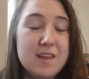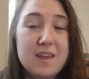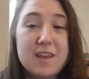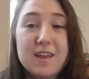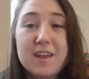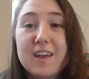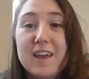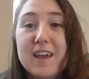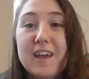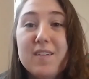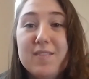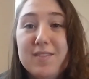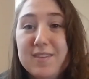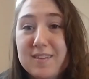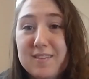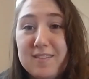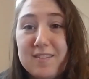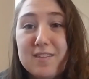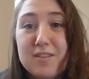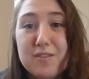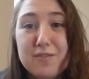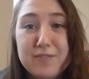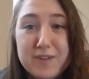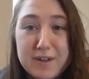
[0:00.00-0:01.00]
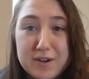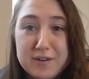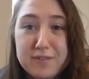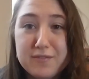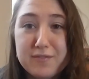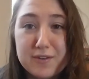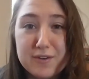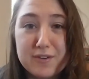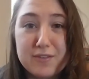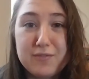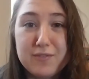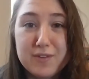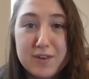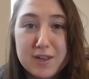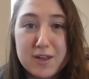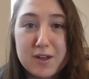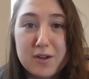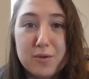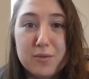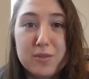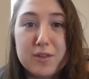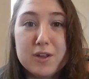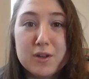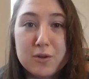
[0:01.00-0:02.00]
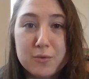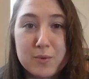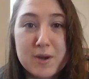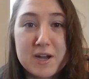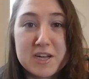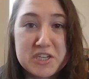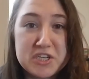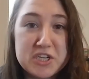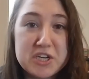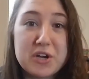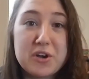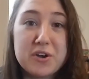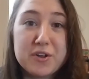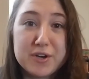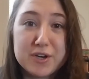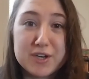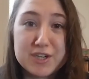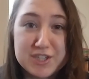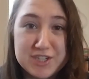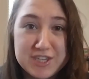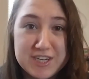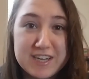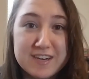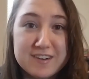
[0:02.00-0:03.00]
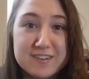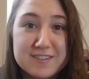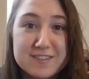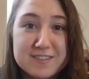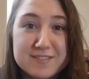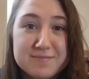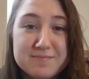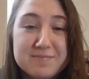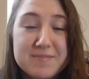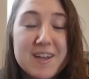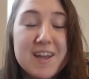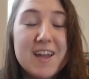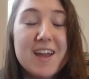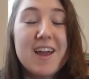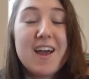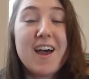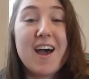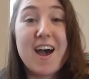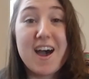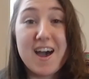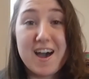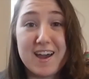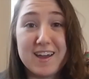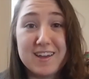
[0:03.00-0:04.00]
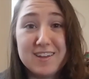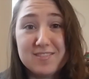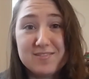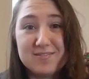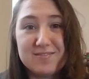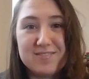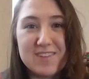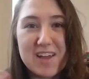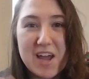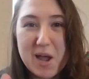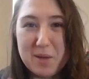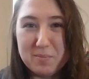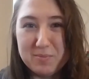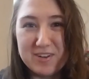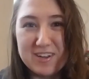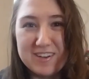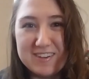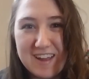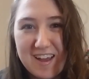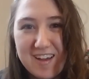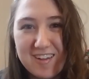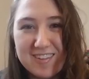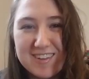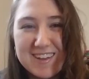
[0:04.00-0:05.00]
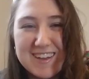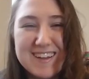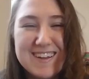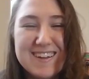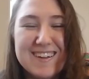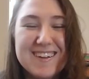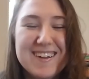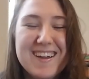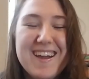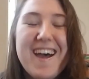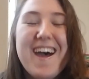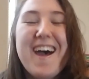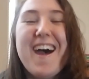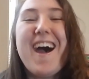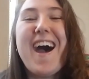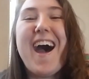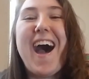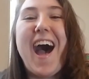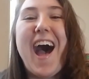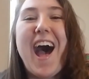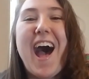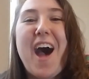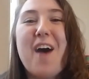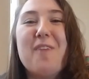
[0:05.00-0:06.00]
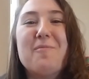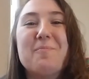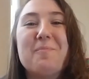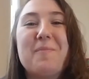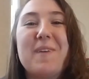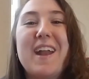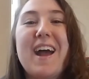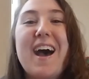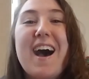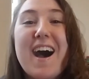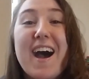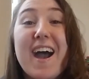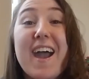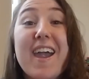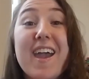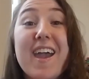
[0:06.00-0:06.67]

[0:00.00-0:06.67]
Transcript: If this is the very first video that you're watching on our channel, hi, I'm Danielle. But I